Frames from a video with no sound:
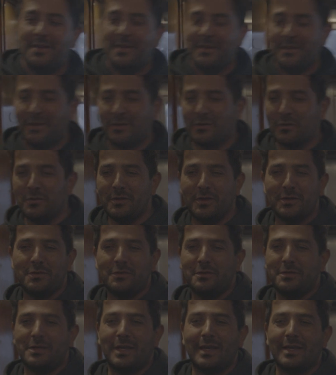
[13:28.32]
the
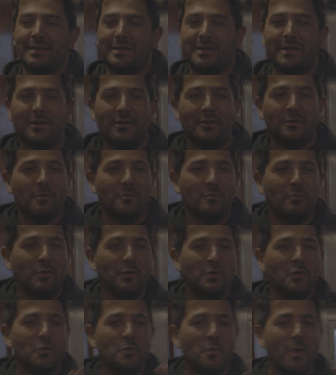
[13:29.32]
conditions like here,
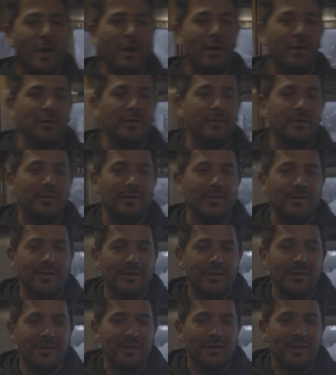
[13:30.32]
blue water,
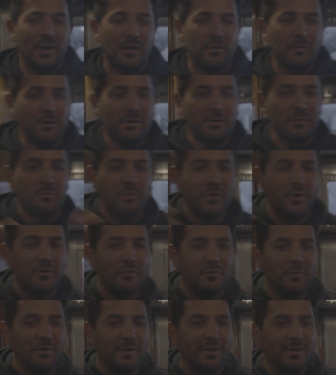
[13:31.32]
everything
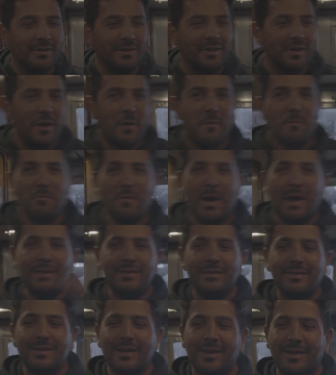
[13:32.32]
perfect,
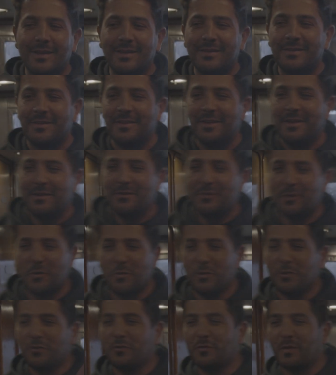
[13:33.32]
mantas. So
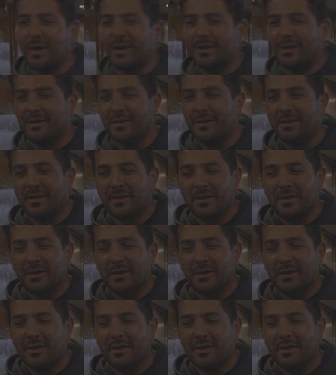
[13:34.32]
it was Friday.